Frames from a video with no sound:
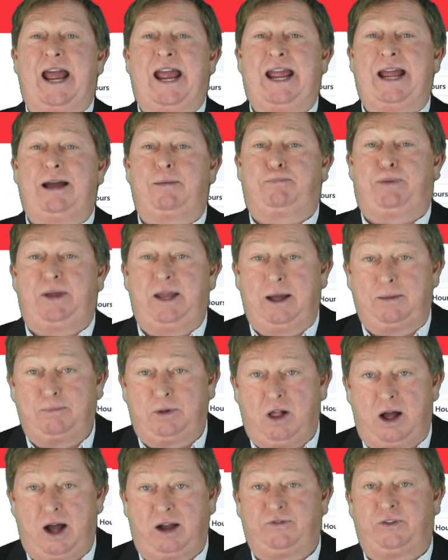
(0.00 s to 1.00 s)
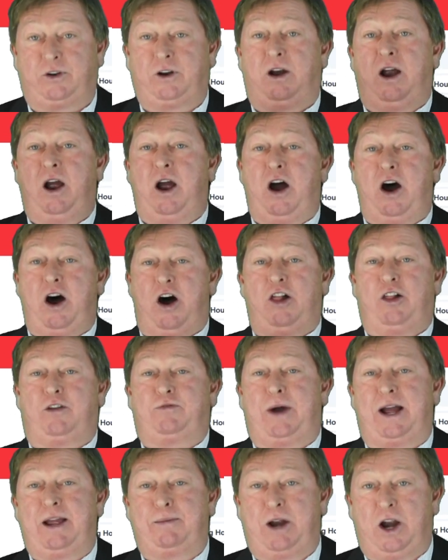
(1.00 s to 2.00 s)
AM PM clock for all
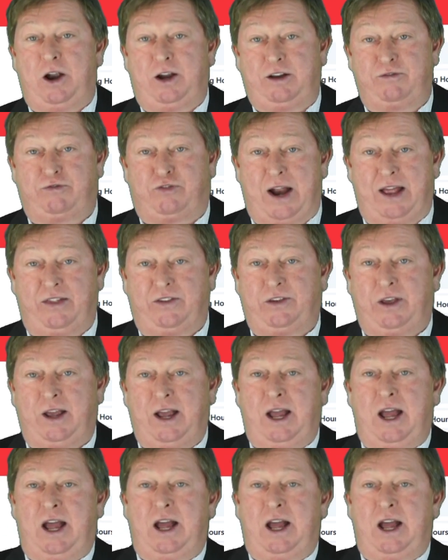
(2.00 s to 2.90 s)
of my American friends.